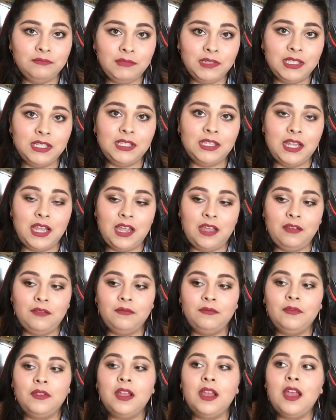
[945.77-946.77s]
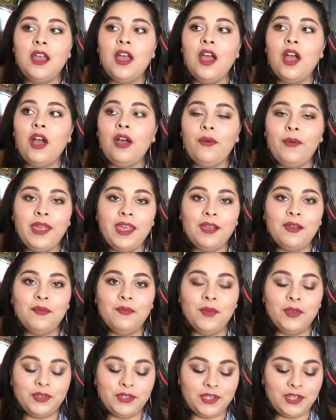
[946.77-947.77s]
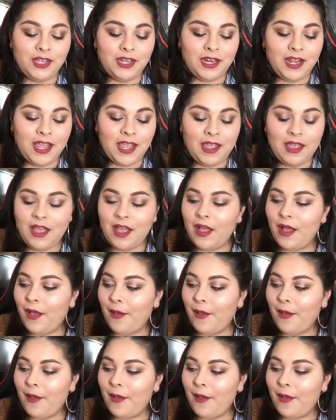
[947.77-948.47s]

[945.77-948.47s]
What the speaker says: me stay awake most of the day.